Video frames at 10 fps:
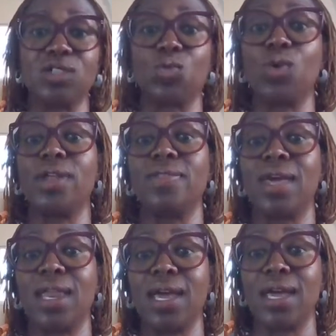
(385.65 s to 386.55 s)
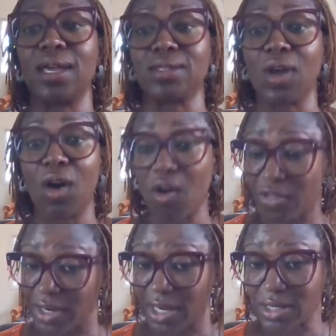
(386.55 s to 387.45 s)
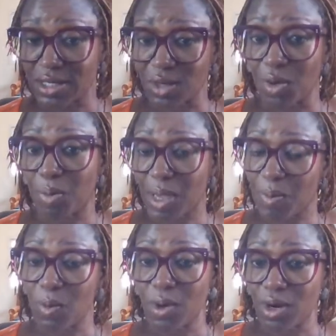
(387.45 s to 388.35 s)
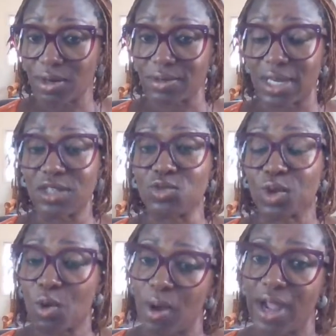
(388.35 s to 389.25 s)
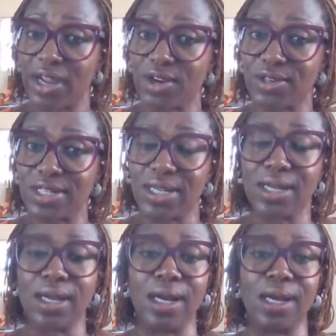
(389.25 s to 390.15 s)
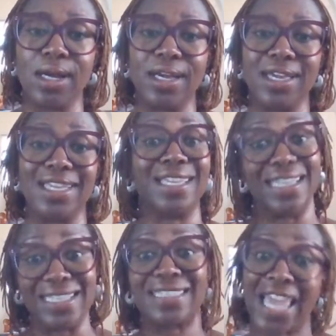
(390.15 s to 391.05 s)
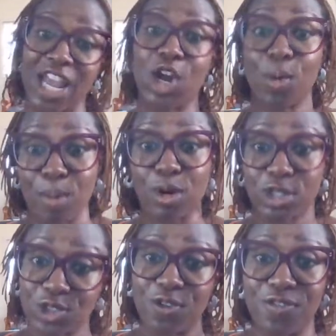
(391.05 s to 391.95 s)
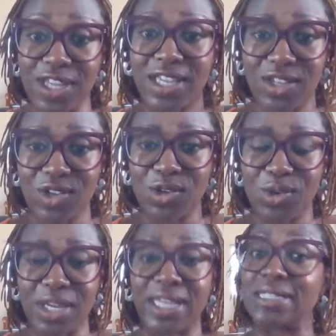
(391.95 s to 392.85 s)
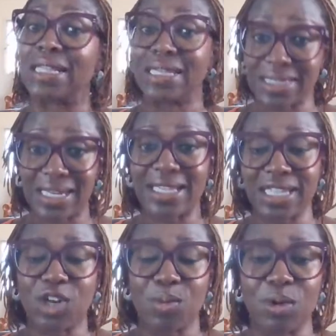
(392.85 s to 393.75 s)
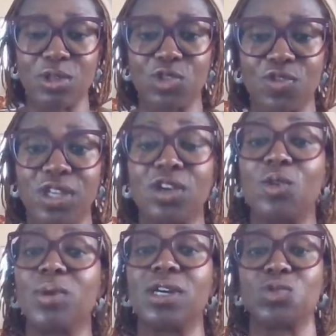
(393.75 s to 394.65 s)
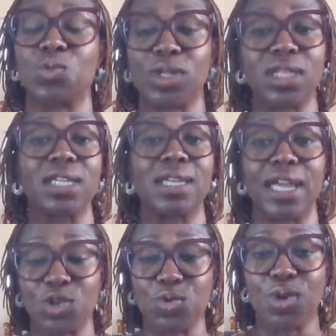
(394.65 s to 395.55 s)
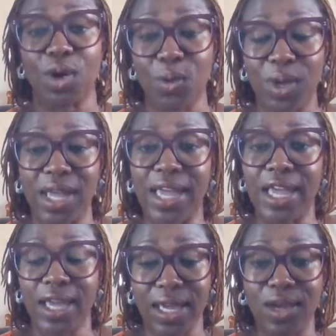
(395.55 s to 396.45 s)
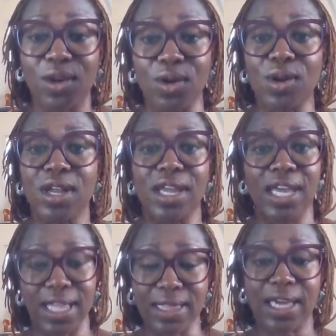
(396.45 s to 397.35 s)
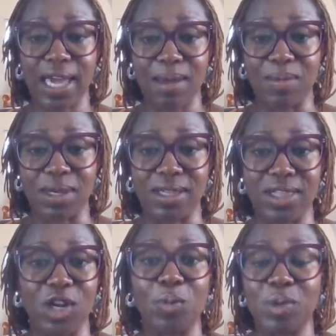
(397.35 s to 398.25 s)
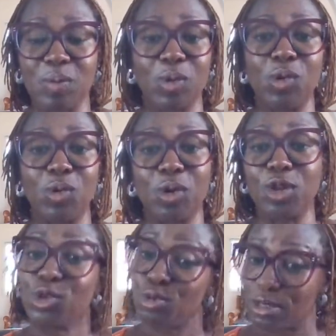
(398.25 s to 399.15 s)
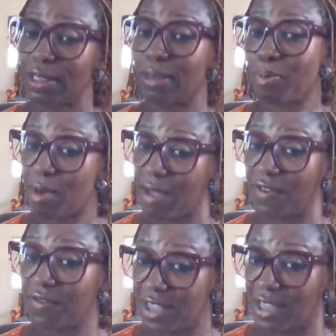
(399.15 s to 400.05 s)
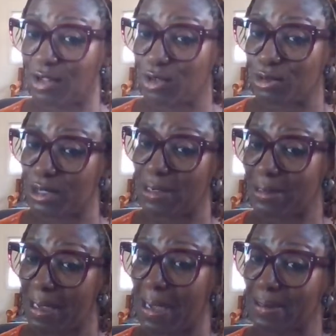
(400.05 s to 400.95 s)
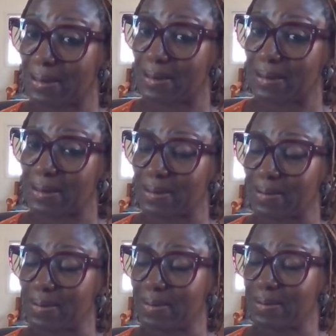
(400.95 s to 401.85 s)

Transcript: It's one that has all the necessary paperwork that is required. It is a commercial vehicle. It's listed as a commercial vehicle because one thing that I do know here in the Gambia, there are people who are using their private vehicles as taxis.